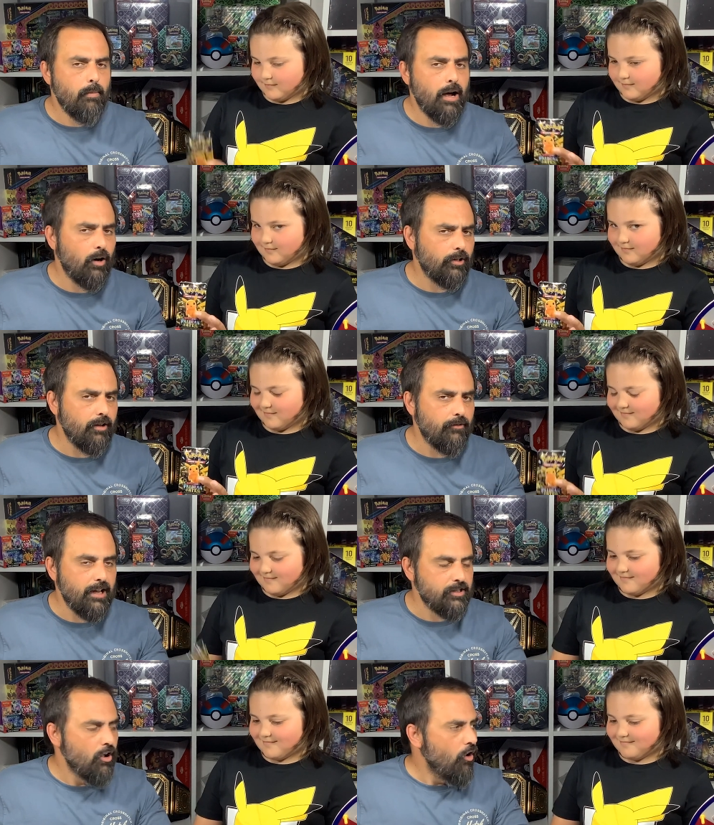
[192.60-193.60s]
Speaker 1: Paldean
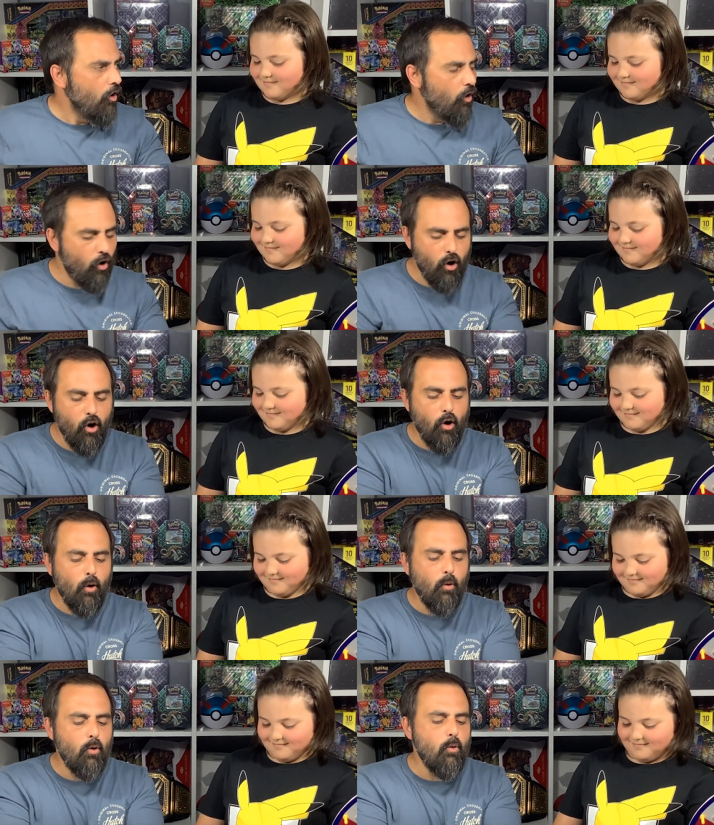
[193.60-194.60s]
Fates?
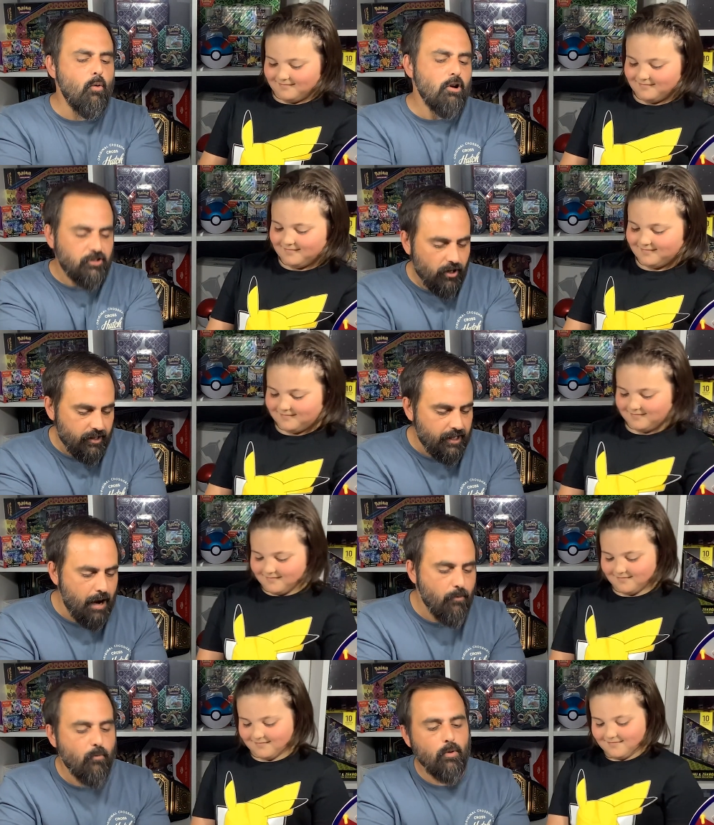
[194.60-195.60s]
Or would you like to
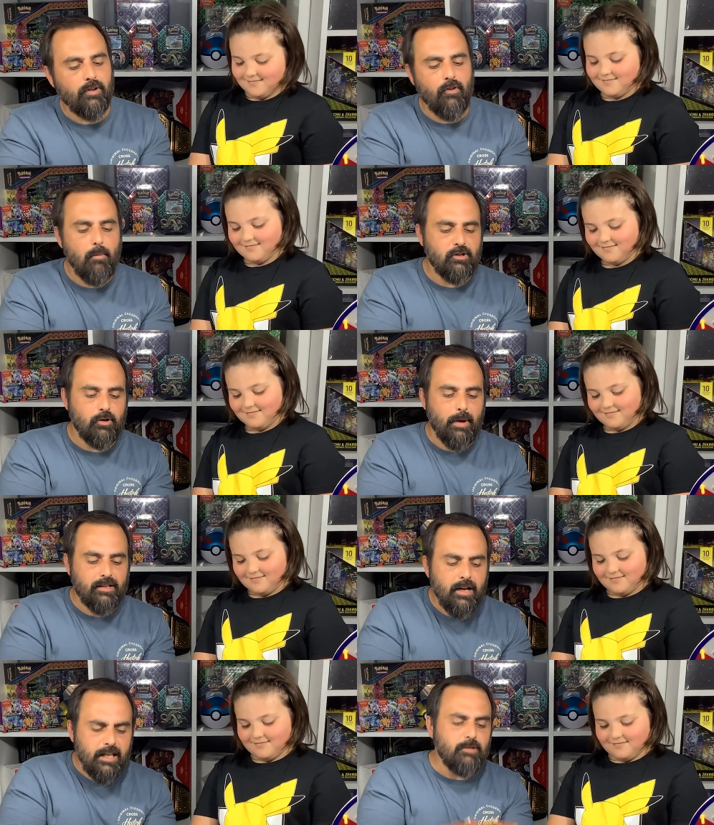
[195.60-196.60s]
gamble for one of our mystery
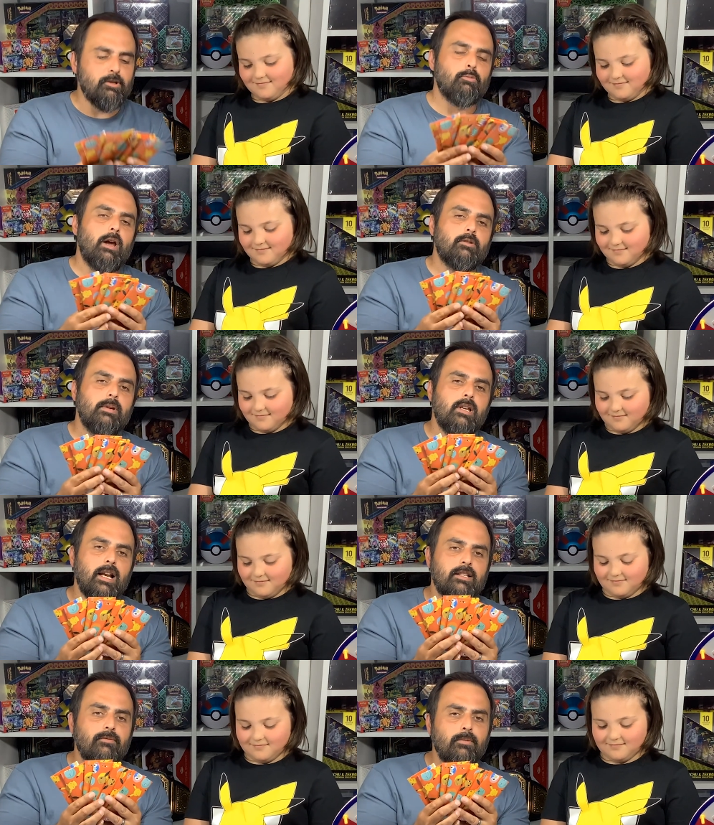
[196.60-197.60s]
packs? These mystery packs we are
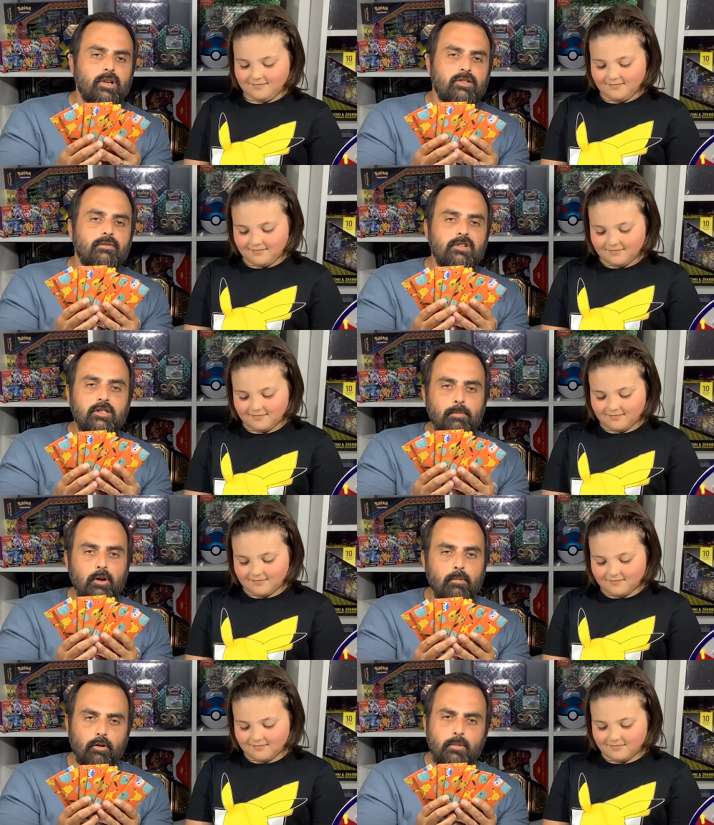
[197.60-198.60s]
collecting from the last seven years of
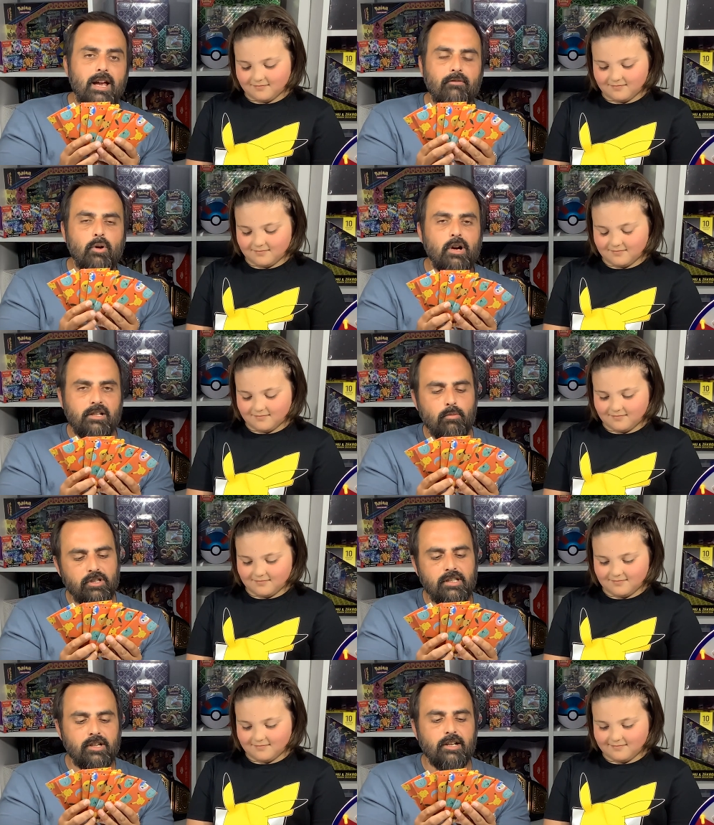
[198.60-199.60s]
Pokemon, and we have no idea
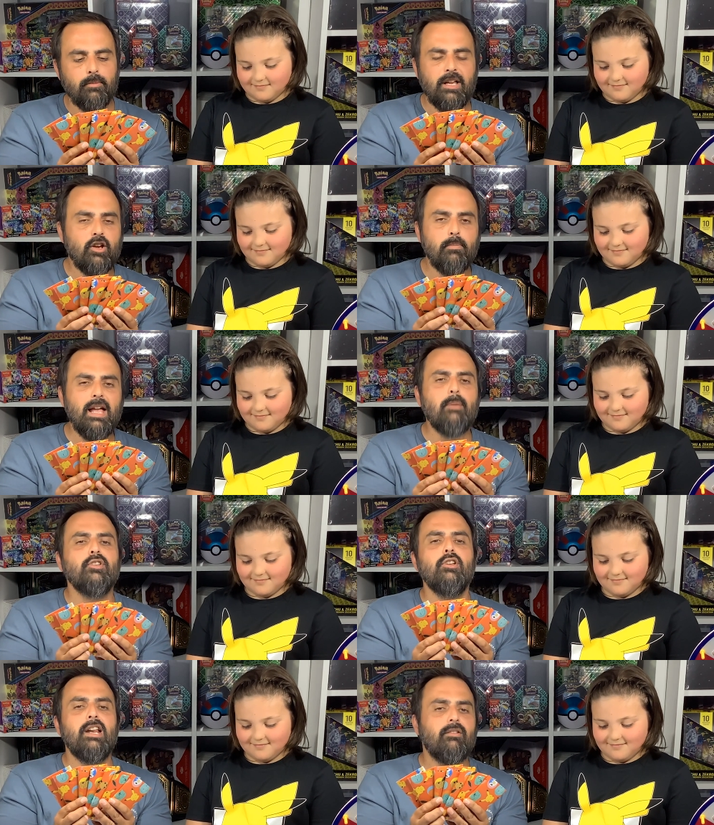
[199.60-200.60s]
what's inside them. They could be
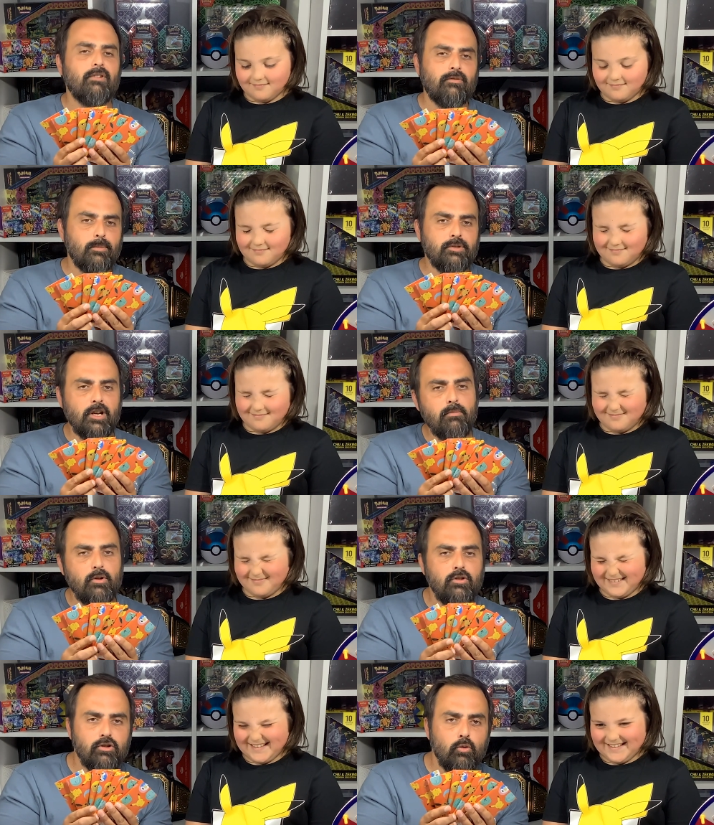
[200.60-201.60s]
absolutely anything, from Sun and
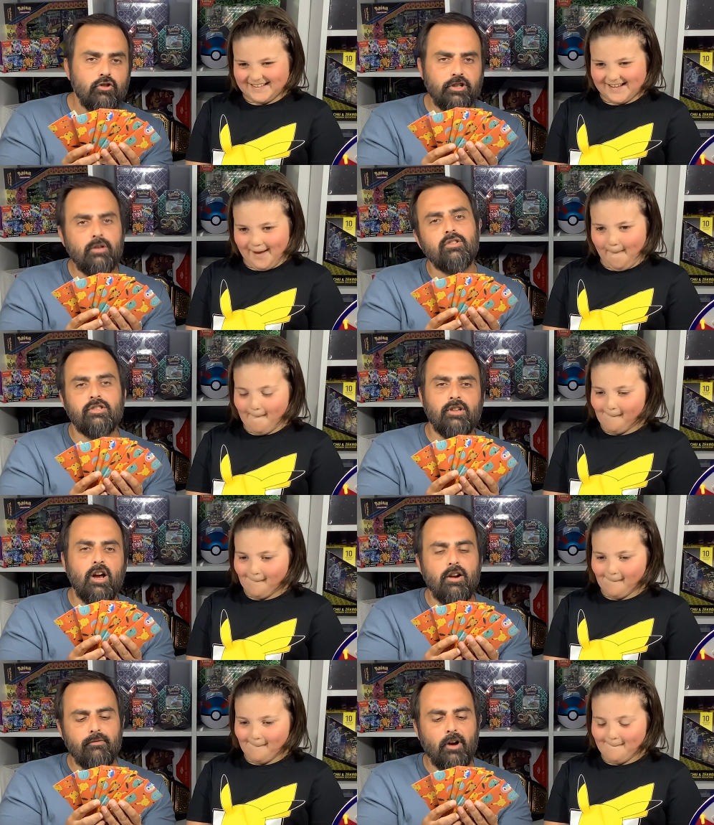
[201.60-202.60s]
Moon to Sword and Shield to
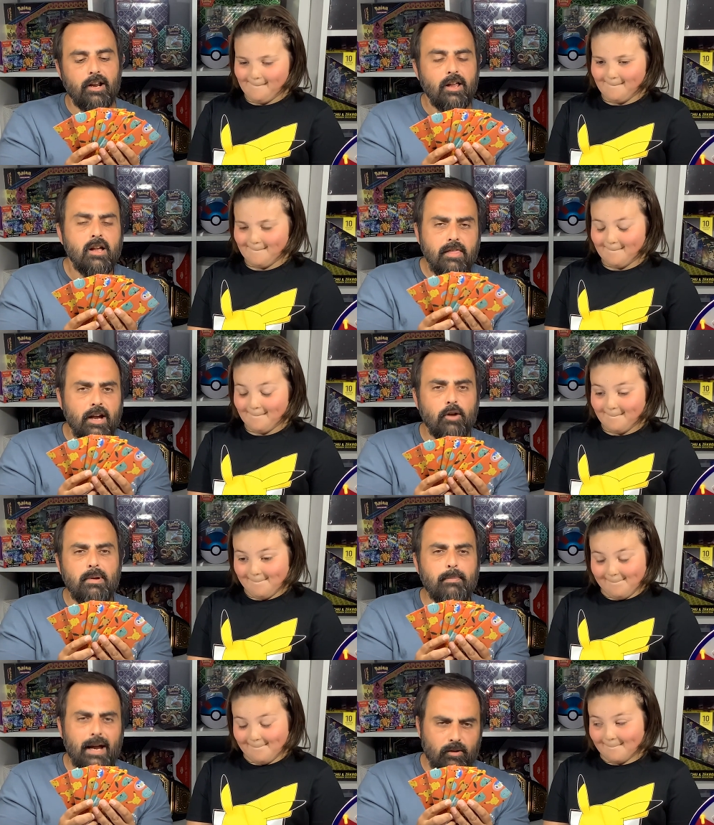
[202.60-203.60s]
Scarlet and Violet. There could
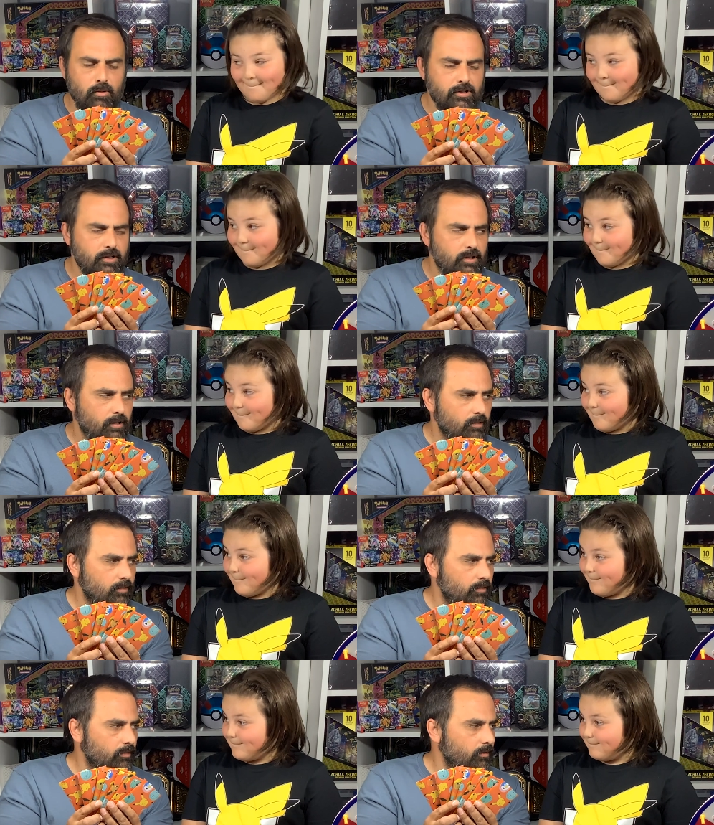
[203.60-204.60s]
be Battle
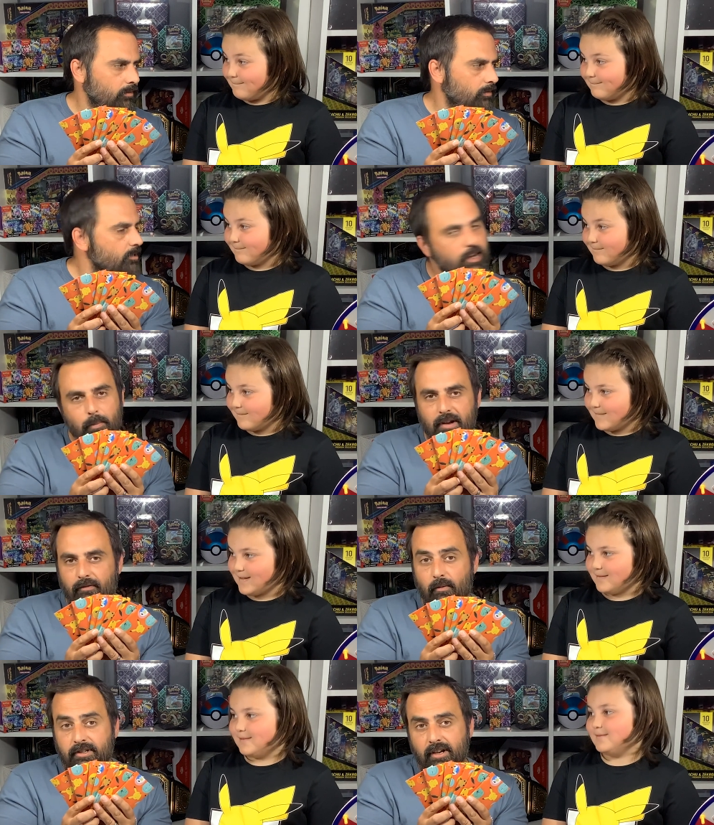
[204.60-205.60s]
Stars, there could be
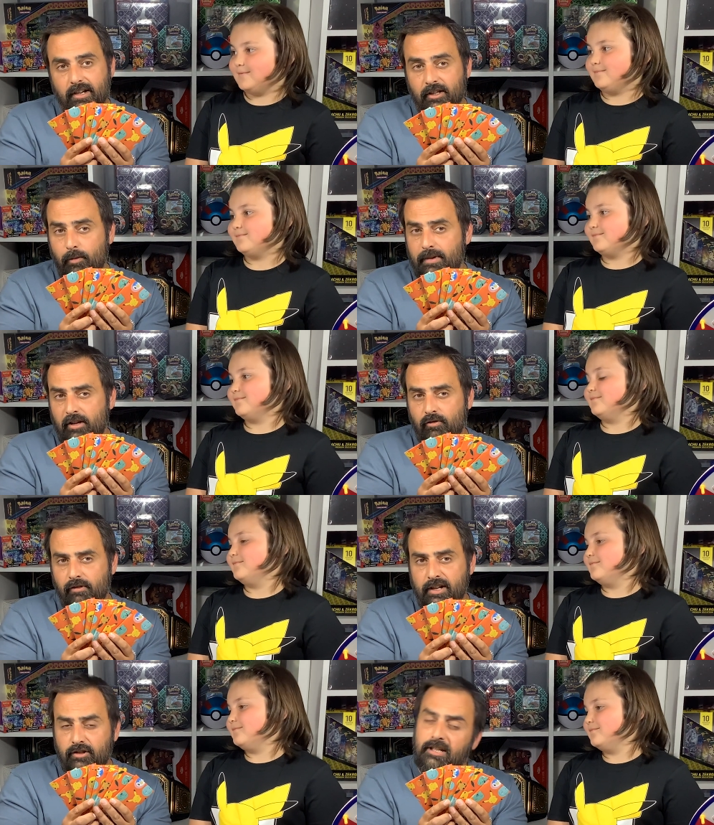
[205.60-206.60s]
Evolving Skies, there could be
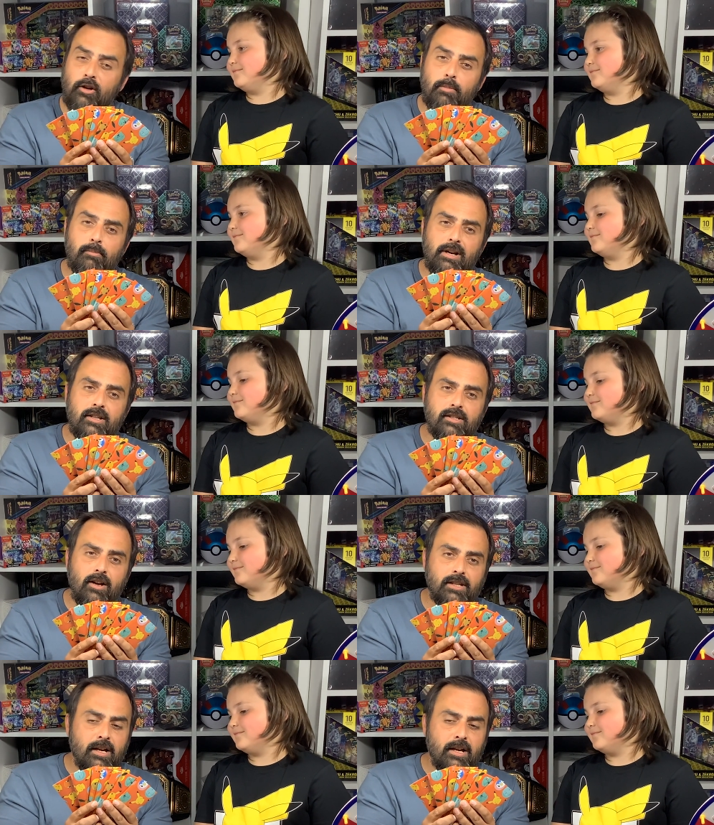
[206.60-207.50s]
Astral Radiance, there could be Brilliant Stars,